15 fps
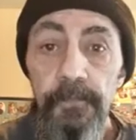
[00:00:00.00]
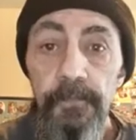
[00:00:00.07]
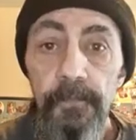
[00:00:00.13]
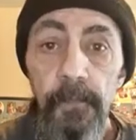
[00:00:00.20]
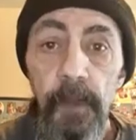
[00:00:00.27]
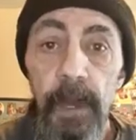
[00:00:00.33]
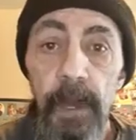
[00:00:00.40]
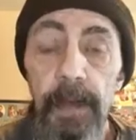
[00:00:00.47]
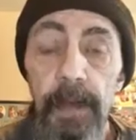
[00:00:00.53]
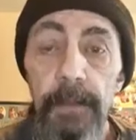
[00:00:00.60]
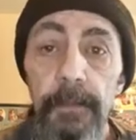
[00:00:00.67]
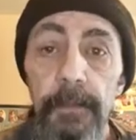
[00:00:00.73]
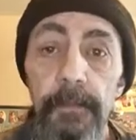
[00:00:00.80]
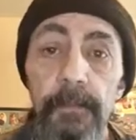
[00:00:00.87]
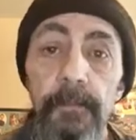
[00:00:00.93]
Okay?
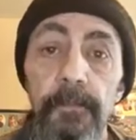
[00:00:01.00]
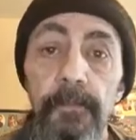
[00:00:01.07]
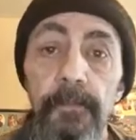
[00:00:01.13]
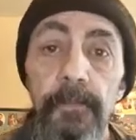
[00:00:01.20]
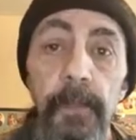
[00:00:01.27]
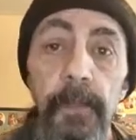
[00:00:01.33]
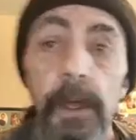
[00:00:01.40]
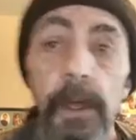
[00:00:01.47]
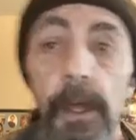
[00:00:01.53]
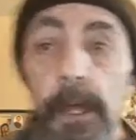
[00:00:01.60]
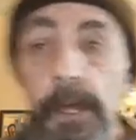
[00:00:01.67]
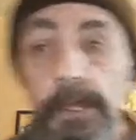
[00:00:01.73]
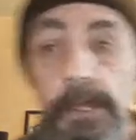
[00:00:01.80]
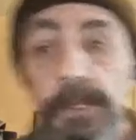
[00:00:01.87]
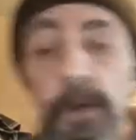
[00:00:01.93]

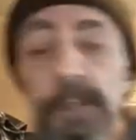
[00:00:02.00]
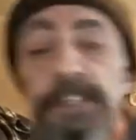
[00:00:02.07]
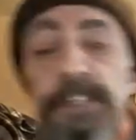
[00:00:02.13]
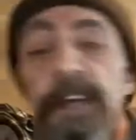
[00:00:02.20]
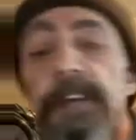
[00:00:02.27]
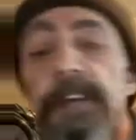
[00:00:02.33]
So it says,